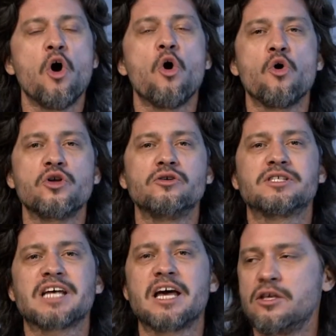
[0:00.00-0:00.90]
Or you
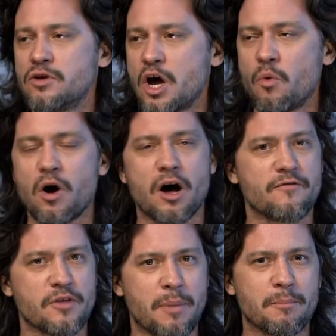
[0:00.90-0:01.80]
say, you know what,
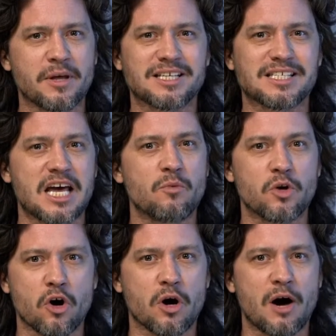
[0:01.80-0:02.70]
if the public are saying we're
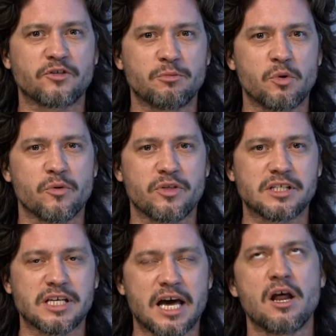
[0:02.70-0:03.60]
not comfortable with
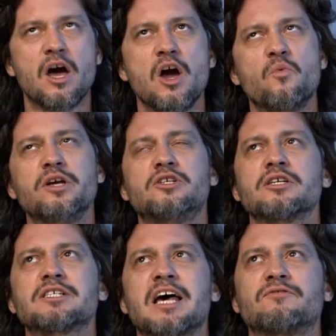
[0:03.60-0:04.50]
this yet, we
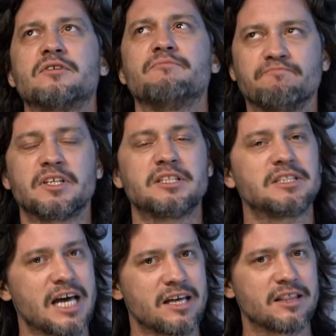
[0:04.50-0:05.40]
just have to
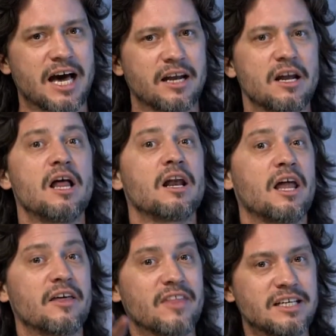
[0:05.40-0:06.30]
take that
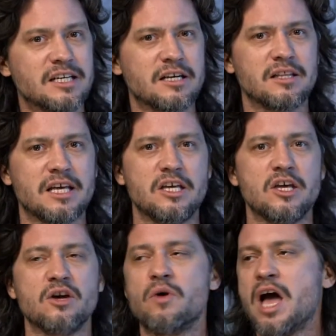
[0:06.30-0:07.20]
like they did in the
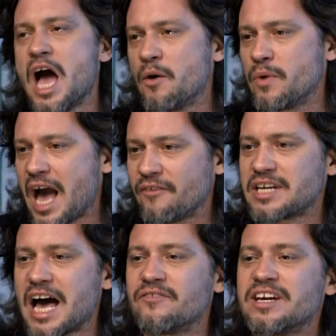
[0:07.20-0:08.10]
EU, and we have
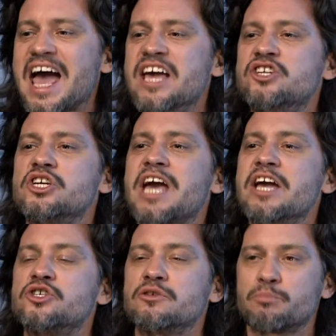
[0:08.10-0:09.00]
to have an
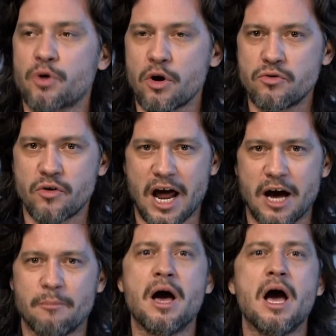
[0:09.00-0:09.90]
education
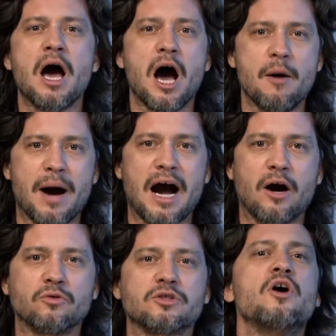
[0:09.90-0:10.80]
program
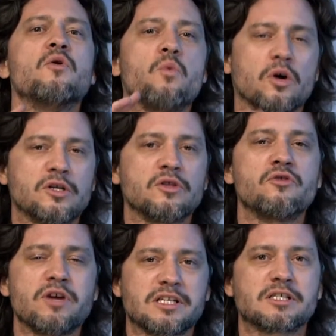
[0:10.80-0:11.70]
about what are the
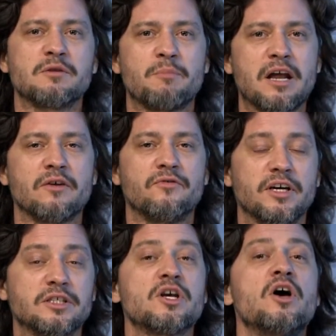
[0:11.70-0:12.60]
risks and
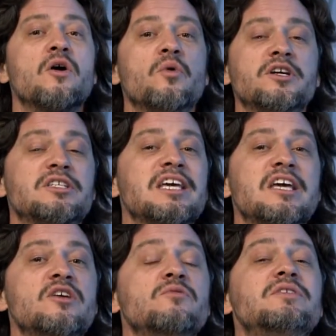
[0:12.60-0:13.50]
benefits, which the
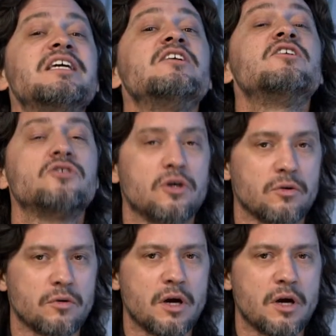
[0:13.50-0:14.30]
EU didn't do.